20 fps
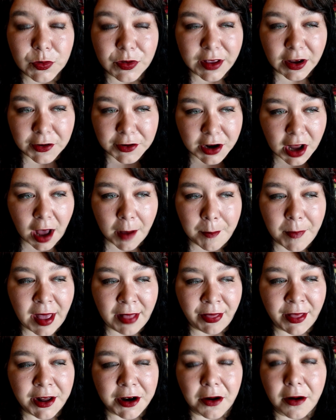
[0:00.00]
They're not
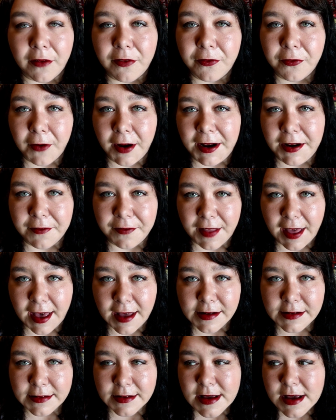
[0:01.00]
men that are afraid of
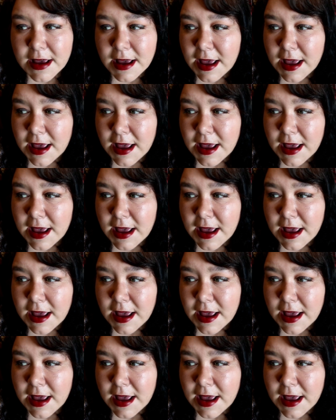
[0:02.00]
that.